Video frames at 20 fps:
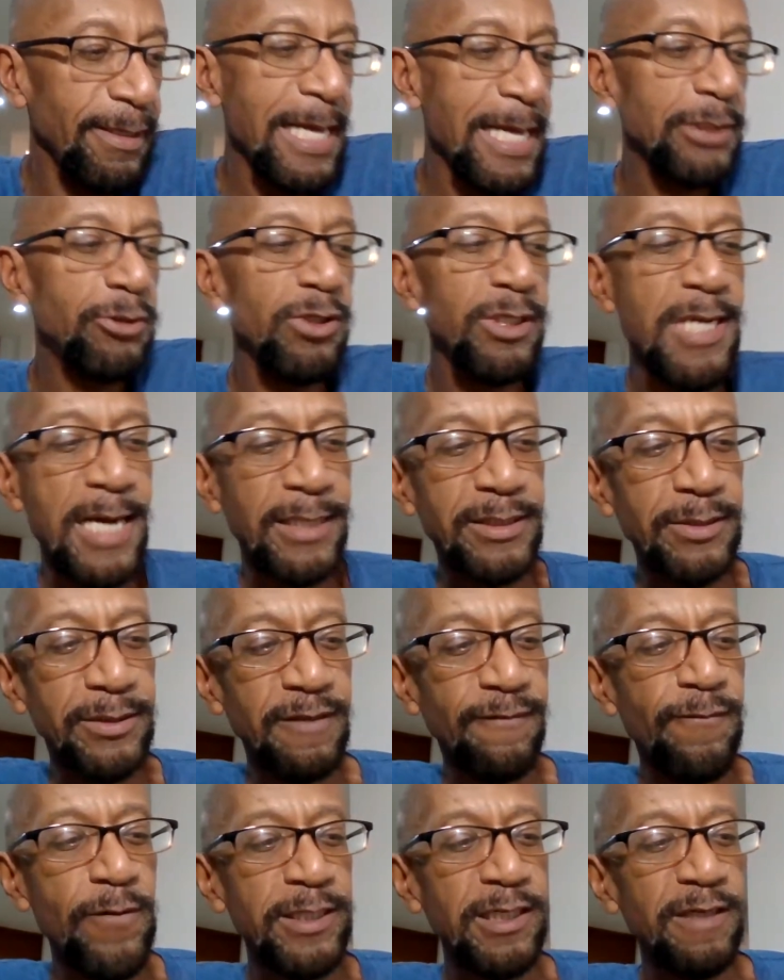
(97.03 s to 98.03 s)
Actually, doctor is
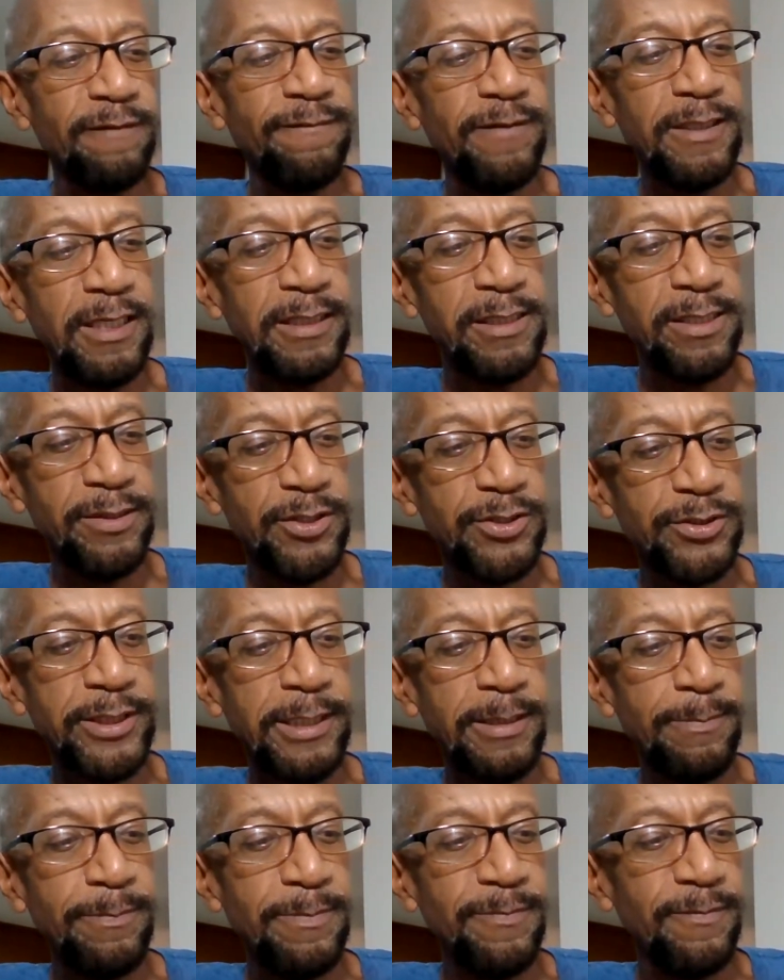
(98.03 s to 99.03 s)
a friend of another
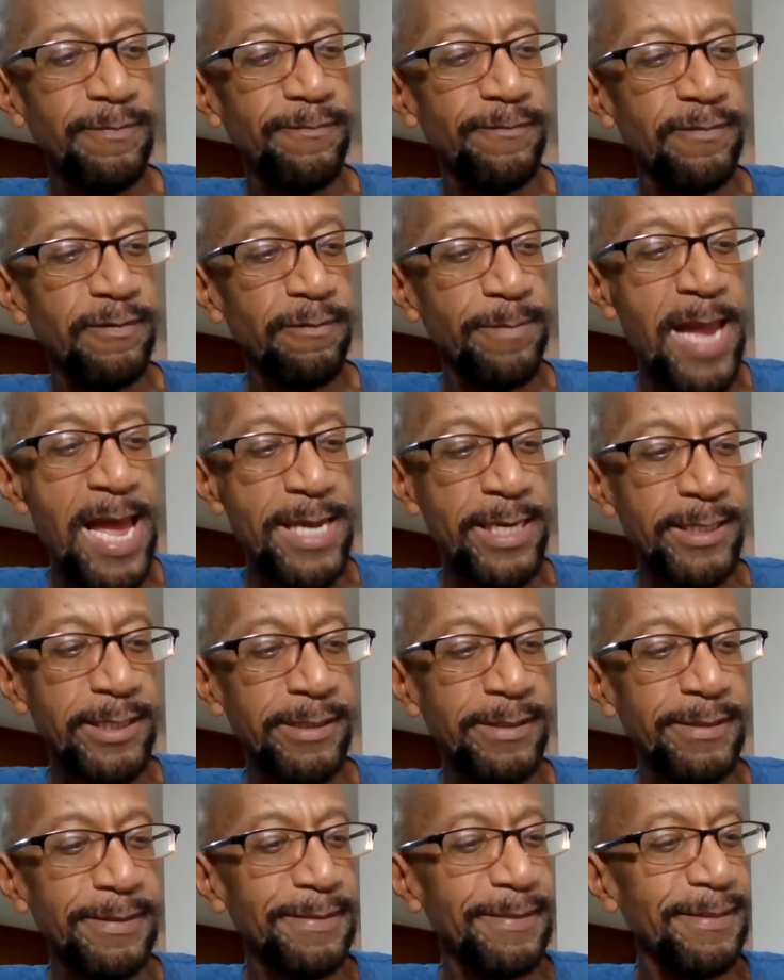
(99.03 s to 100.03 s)
sub from
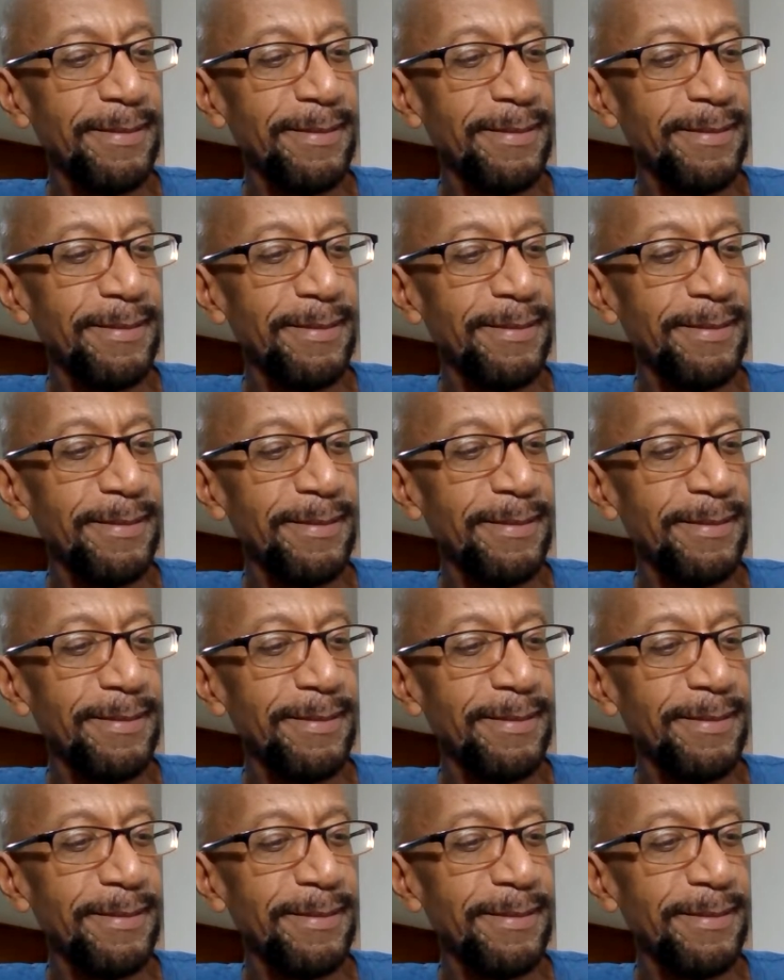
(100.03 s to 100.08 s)
Canada.